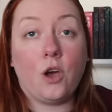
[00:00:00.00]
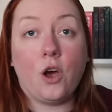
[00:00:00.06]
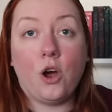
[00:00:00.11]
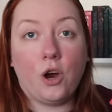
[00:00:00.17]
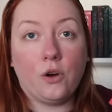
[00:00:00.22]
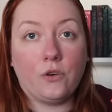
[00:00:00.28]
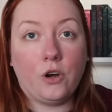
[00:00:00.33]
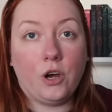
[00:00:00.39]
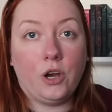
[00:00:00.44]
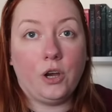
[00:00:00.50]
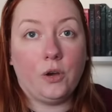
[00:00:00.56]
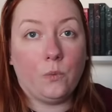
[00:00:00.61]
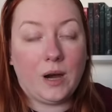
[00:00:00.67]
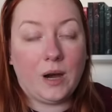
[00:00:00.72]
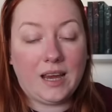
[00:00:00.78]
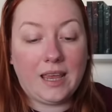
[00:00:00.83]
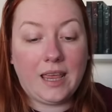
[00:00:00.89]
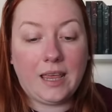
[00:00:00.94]
horror,
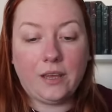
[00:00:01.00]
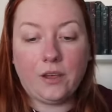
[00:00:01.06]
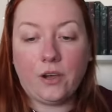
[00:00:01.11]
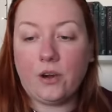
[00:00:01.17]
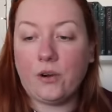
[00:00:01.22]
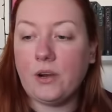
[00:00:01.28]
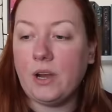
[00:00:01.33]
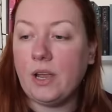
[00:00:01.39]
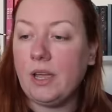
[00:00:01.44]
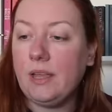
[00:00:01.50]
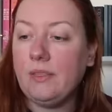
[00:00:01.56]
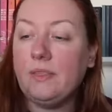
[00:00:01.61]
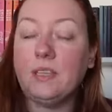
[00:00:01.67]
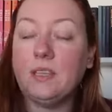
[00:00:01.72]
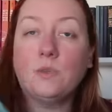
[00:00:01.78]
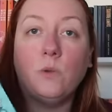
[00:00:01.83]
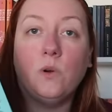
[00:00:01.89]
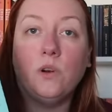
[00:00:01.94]
YA horror, and
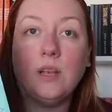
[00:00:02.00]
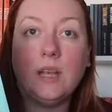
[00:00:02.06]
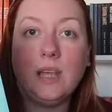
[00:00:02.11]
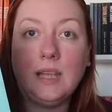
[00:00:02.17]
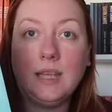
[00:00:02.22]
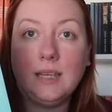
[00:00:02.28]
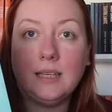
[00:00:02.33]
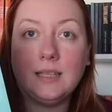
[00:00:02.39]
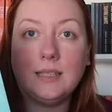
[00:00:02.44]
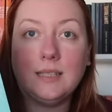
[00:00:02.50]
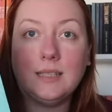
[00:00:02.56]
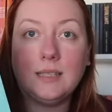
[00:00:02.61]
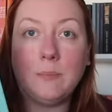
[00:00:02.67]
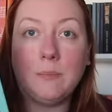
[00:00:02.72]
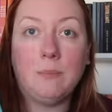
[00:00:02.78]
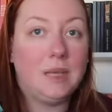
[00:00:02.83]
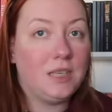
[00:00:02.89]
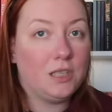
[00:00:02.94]
this one is
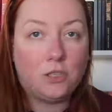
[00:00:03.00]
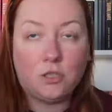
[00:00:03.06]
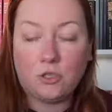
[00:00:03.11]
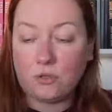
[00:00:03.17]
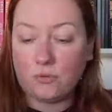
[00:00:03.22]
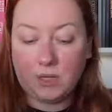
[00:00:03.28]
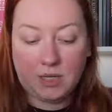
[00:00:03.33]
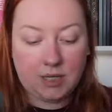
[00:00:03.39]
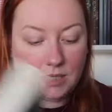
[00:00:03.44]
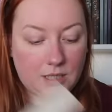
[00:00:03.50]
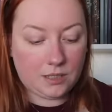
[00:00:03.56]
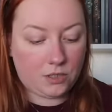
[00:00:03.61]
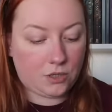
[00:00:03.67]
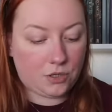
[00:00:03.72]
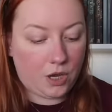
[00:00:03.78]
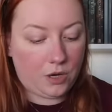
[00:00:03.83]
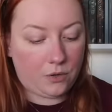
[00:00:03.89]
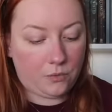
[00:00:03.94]
mystery.
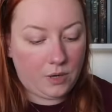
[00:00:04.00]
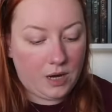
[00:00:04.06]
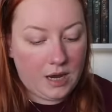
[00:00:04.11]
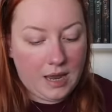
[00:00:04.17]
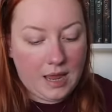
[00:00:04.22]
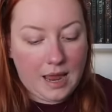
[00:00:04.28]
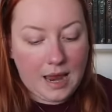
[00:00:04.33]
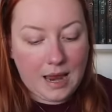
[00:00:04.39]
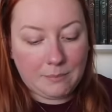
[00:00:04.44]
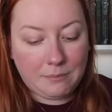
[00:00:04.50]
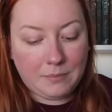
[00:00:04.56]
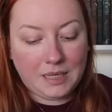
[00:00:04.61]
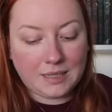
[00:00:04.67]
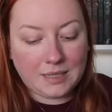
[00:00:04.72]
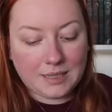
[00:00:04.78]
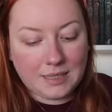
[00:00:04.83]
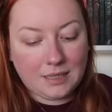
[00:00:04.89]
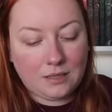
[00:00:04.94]
So I'm
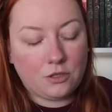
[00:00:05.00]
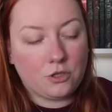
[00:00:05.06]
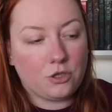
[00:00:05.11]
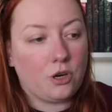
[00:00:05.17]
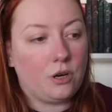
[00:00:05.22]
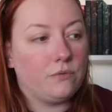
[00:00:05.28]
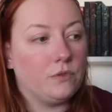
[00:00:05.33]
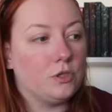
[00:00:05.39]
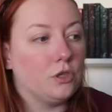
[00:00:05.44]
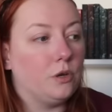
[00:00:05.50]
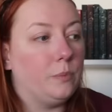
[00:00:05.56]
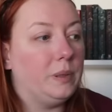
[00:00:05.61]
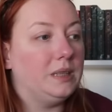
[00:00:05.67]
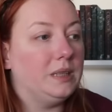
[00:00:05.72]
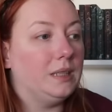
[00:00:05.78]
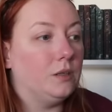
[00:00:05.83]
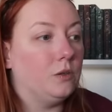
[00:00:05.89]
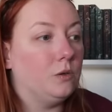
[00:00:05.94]
mixing the genres up a
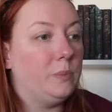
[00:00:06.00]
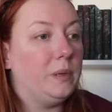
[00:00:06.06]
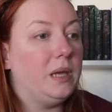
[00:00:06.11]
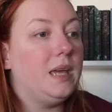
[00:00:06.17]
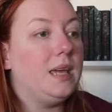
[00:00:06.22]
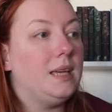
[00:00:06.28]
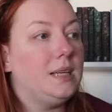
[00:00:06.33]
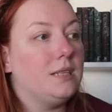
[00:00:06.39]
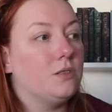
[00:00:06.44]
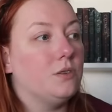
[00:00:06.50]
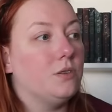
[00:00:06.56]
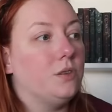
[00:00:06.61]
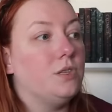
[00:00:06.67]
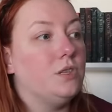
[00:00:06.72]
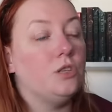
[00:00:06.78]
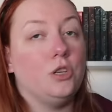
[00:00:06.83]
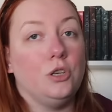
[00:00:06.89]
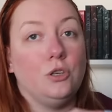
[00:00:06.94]
little bit. It's
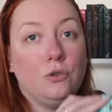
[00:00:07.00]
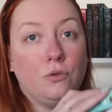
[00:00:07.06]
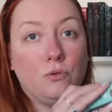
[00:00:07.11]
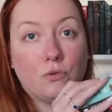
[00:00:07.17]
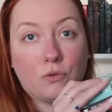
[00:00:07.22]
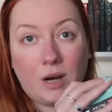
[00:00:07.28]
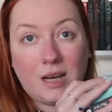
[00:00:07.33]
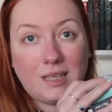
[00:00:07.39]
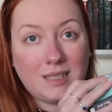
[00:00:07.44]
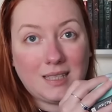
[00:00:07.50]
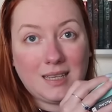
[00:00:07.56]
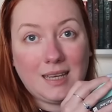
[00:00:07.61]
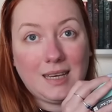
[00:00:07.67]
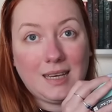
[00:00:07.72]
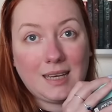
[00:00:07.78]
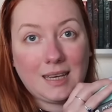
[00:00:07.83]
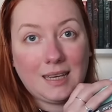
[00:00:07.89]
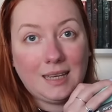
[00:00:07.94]
nothing too
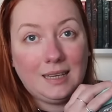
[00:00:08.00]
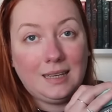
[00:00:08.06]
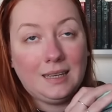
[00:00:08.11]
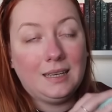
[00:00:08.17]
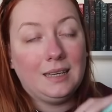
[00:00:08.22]
drastic.